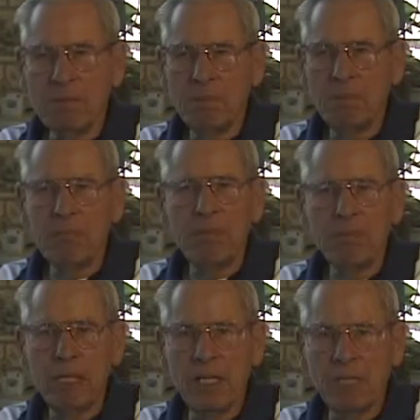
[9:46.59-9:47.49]

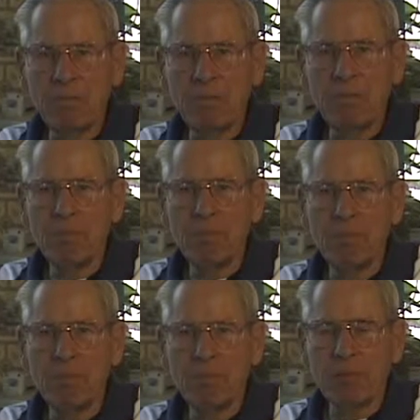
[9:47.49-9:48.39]
PWA,
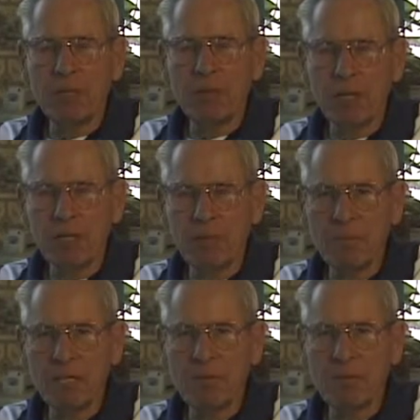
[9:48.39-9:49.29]
Public Work
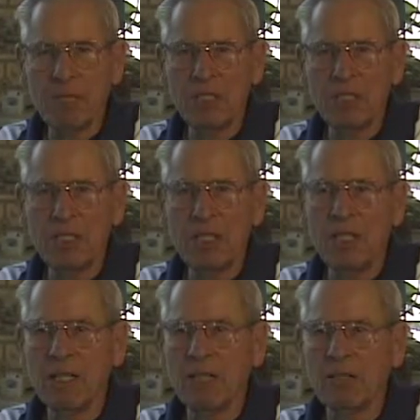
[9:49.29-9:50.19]
Administration,
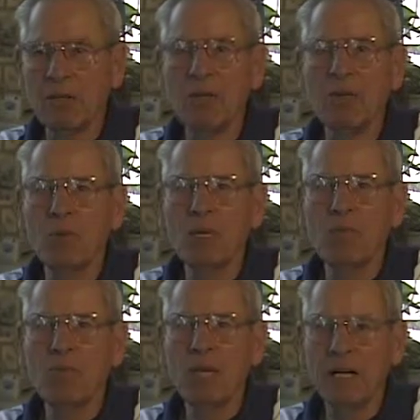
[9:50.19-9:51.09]
and
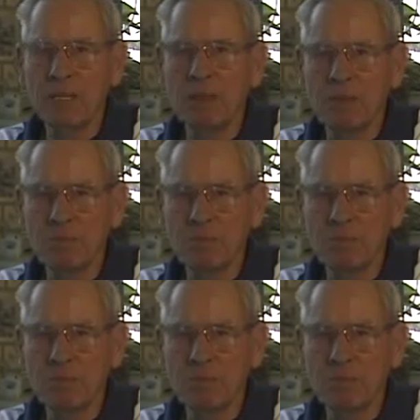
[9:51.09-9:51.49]
Work Products,